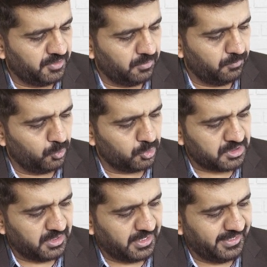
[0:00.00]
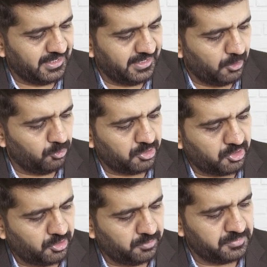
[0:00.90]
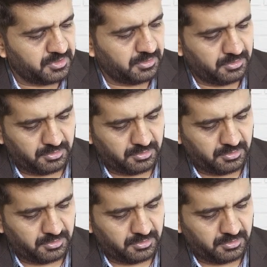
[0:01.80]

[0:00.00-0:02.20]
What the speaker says: the most likely outcomes